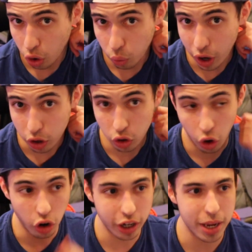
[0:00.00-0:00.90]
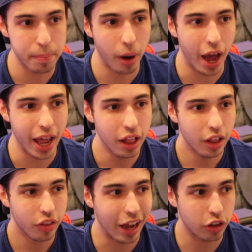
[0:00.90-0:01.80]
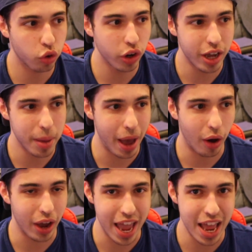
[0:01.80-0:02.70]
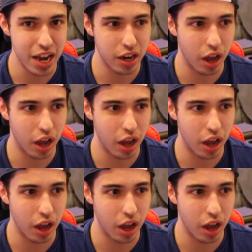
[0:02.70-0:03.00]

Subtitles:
Will Cooley, but that's really about it.